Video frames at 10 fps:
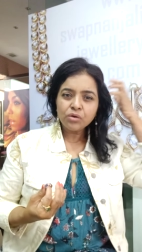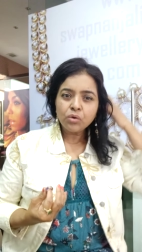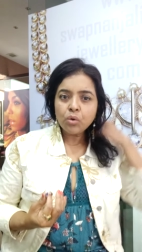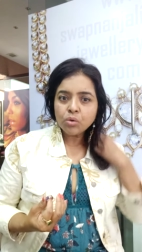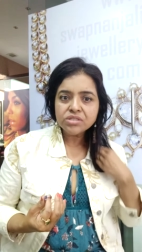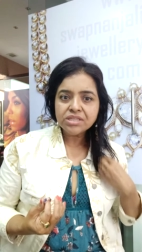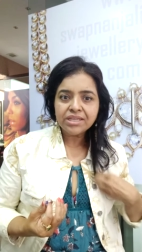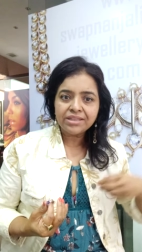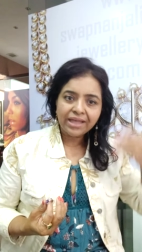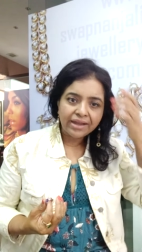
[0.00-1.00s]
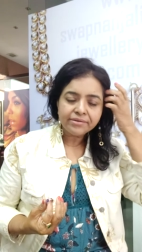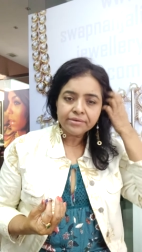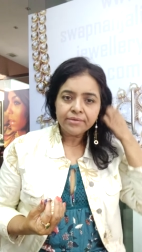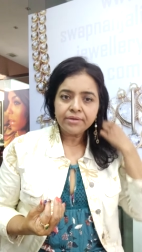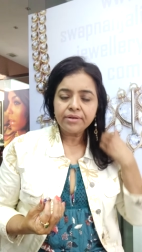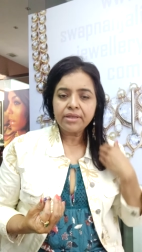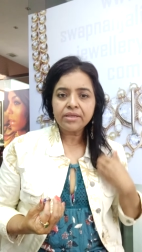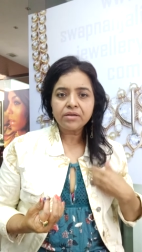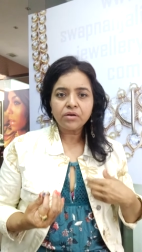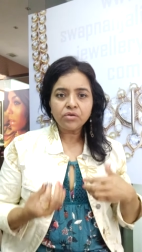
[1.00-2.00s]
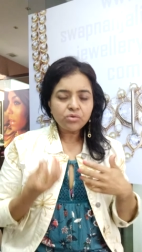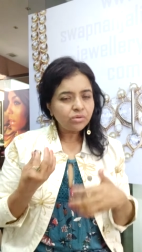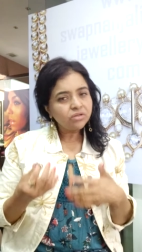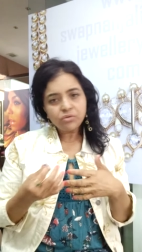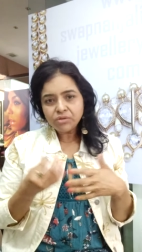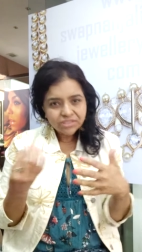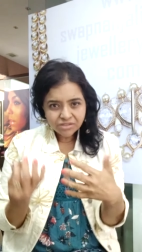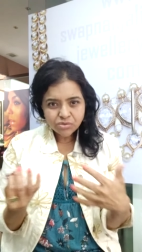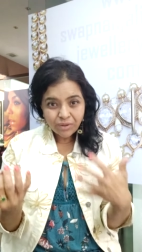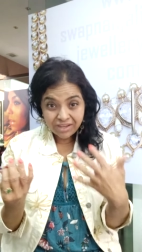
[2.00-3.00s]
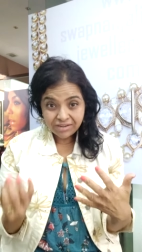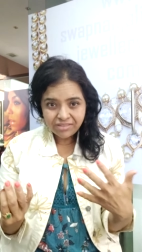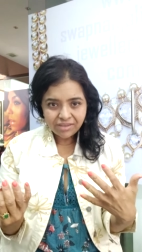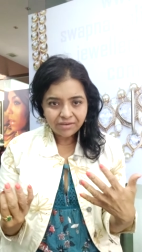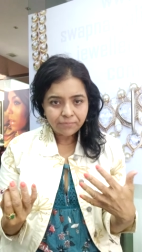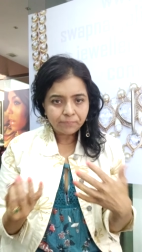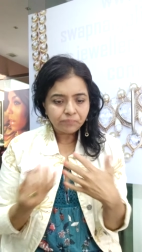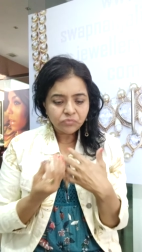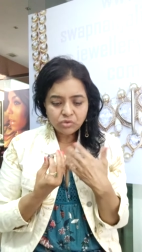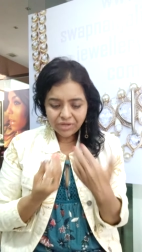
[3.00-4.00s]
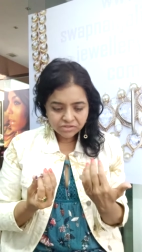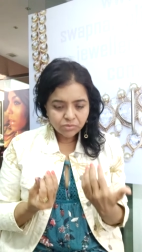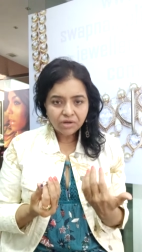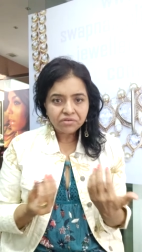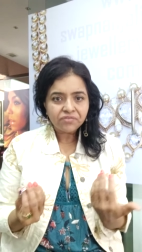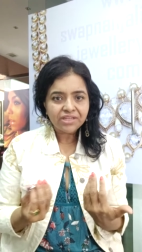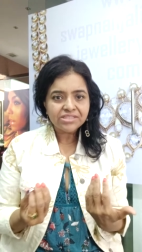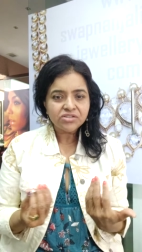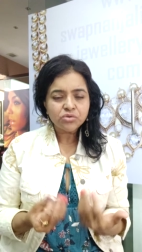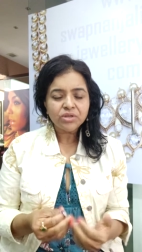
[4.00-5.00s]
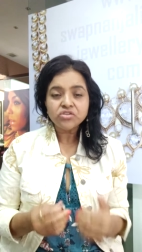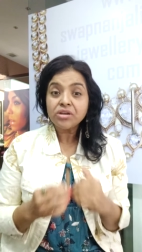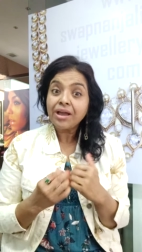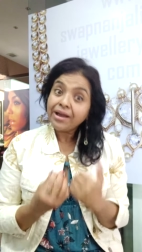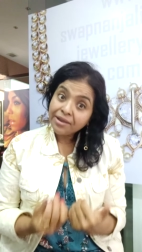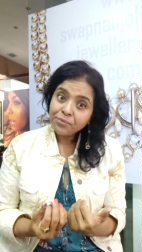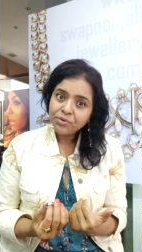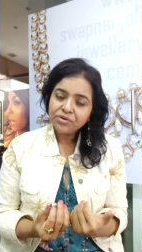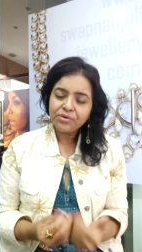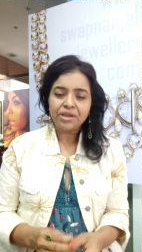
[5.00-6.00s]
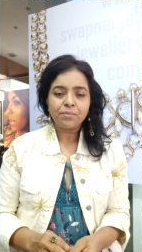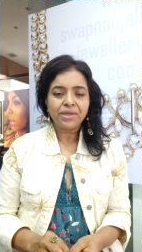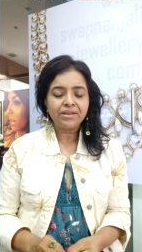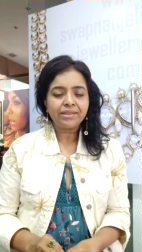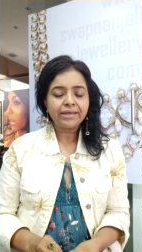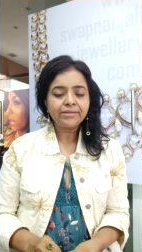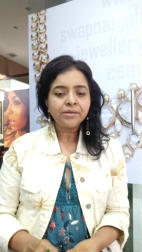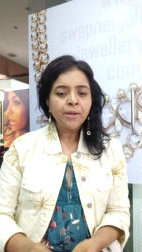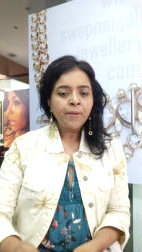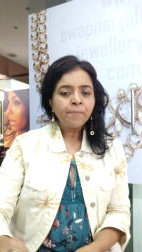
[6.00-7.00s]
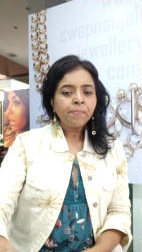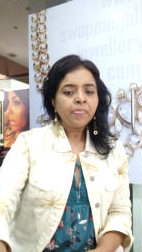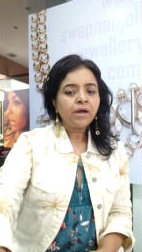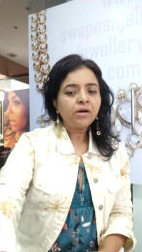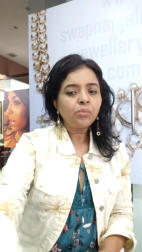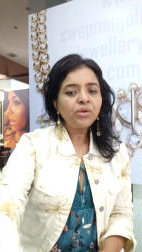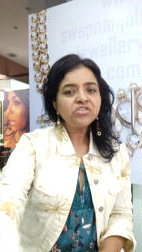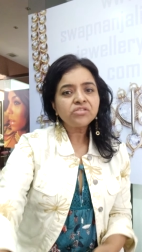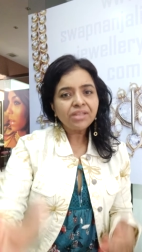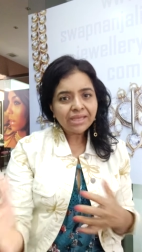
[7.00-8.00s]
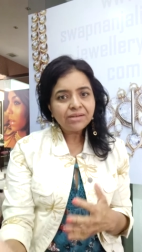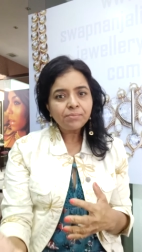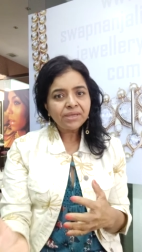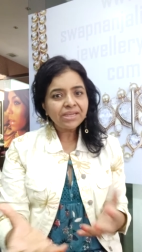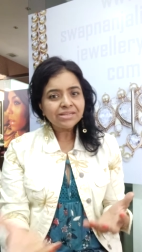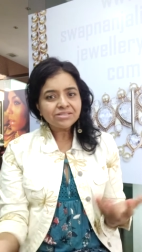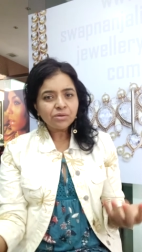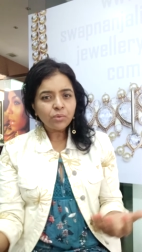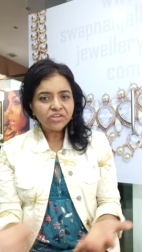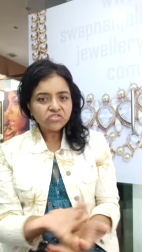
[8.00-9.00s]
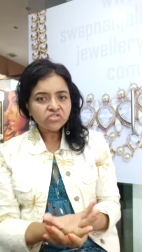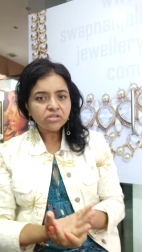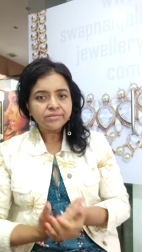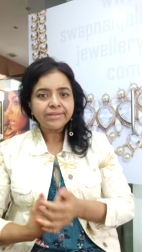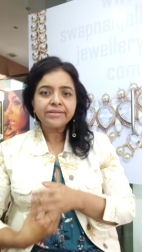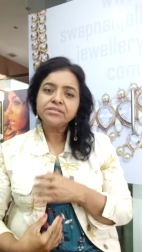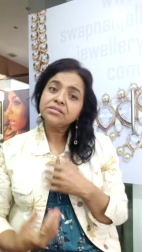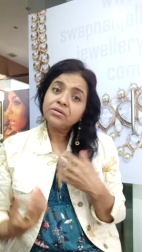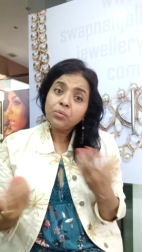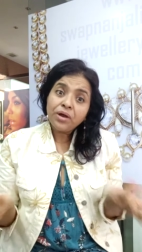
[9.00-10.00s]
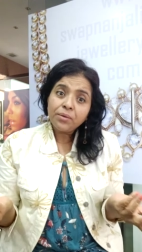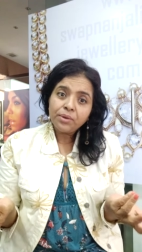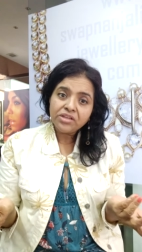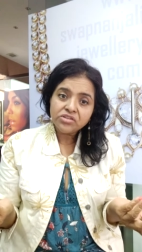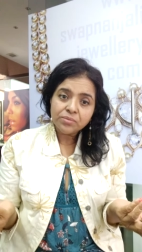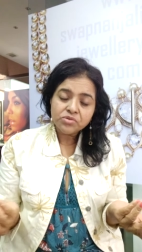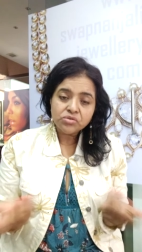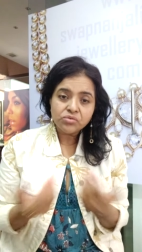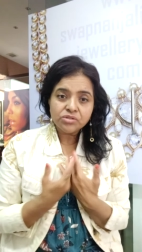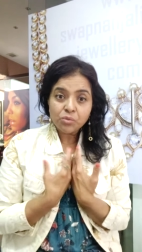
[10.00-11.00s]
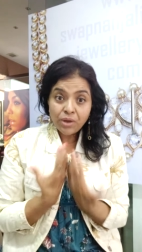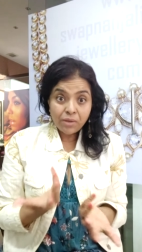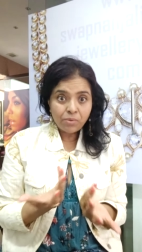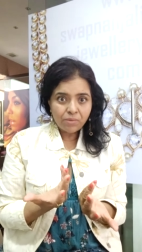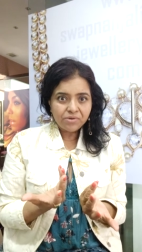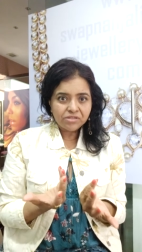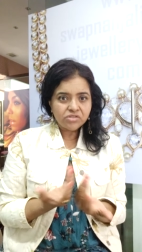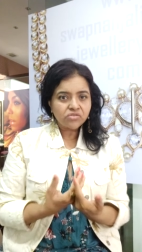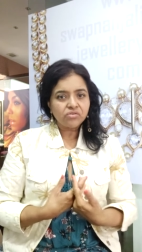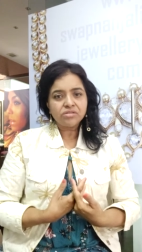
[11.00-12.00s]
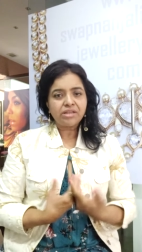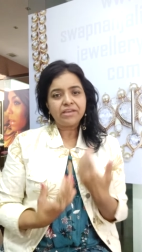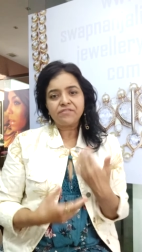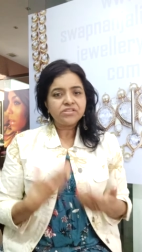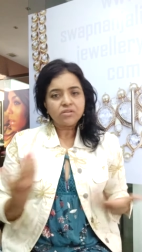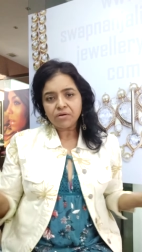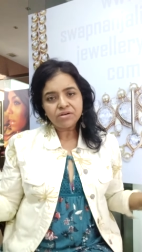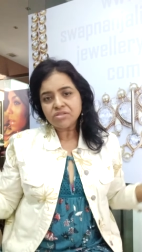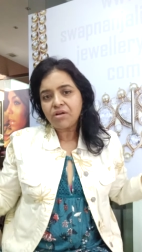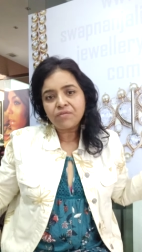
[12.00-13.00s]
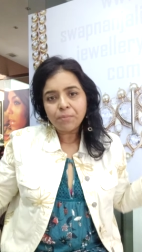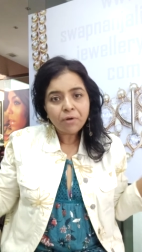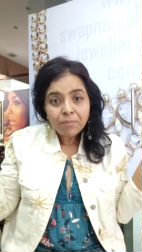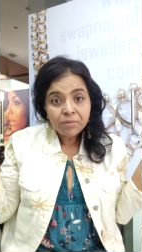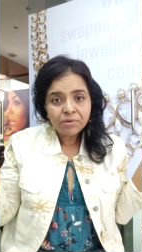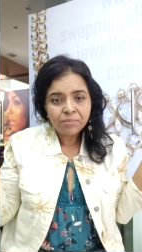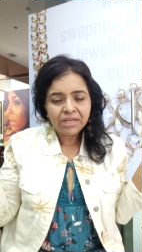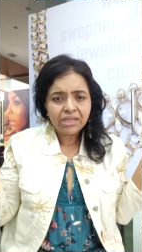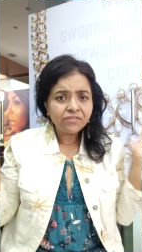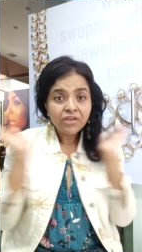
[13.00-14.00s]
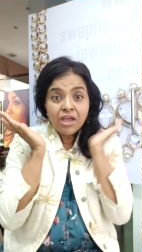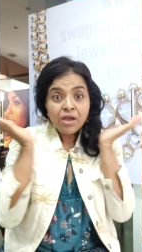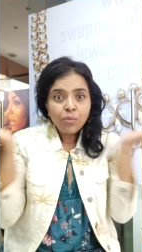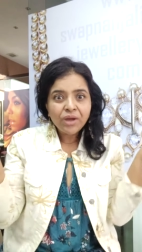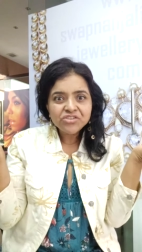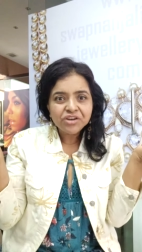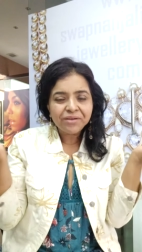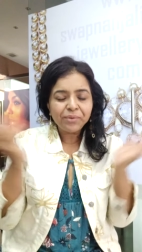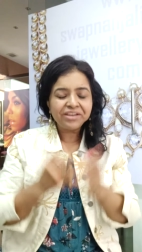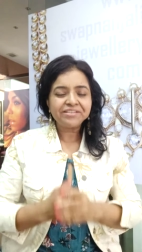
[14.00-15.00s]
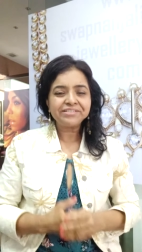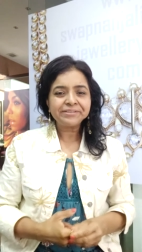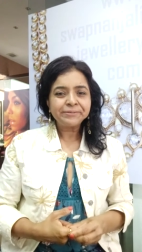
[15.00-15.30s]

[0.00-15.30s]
goes in that like you'll you'll turn to anything to get you out of that situation i wouldn't recommend that uh, which then begets the question that why wear gemstones or why wear birthstones like if it's not going to solve a problem in my life why should i wear it